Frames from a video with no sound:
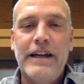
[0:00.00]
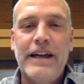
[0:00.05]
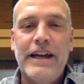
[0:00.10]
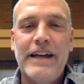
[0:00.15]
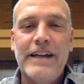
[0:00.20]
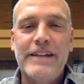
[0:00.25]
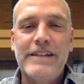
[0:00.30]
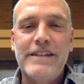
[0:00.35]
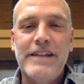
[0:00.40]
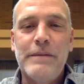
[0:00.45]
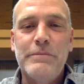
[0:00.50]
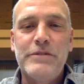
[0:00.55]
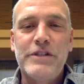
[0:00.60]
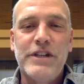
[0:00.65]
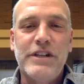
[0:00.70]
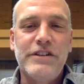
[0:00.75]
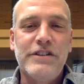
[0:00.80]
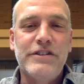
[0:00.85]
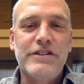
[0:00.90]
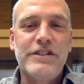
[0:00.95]
and attempt
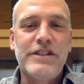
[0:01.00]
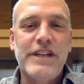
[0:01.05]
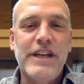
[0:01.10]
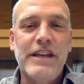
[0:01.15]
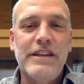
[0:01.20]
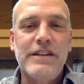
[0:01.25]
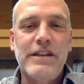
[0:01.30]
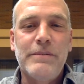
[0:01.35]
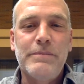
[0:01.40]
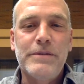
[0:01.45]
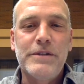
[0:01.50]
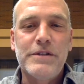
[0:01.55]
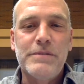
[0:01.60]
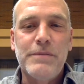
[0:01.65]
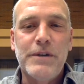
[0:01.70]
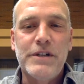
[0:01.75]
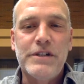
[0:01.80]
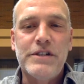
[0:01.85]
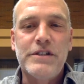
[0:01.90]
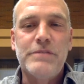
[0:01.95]
to understand them as
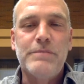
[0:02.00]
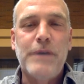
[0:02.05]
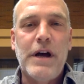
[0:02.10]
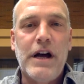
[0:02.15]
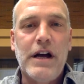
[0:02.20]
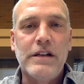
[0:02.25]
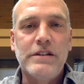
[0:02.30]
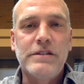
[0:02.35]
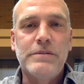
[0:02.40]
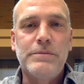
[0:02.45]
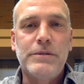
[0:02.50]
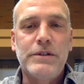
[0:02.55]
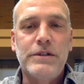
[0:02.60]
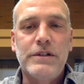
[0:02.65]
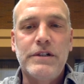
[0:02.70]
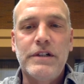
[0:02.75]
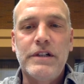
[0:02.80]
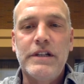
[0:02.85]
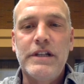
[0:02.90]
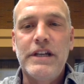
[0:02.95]
much as
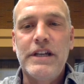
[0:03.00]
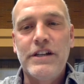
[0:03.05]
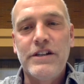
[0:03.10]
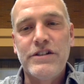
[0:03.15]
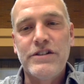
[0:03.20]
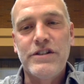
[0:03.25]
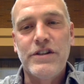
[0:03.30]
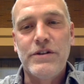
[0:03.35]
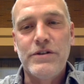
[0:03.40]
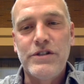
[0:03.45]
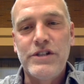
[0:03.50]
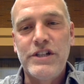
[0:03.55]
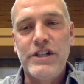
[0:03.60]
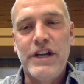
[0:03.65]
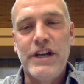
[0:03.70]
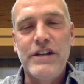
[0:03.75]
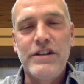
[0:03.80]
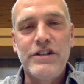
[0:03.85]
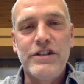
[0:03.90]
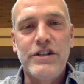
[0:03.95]
possible in
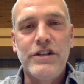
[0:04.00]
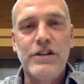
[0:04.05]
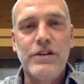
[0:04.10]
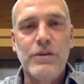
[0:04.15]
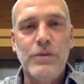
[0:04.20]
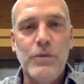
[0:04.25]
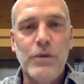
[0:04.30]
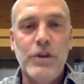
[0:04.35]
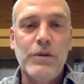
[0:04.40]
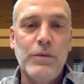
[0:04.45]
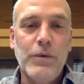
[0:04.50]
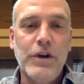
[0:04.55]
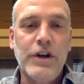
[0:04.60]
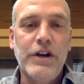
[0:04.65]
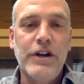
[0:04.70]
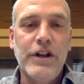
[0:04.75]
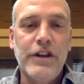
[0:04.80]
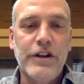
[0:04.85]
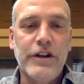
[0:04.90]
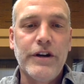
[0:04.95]
association with one
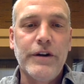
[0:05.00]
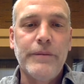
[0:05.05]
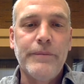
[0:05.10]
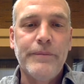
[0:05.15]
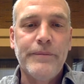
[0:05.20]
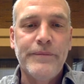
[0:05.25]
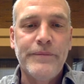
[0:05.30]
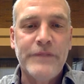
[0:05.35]
another.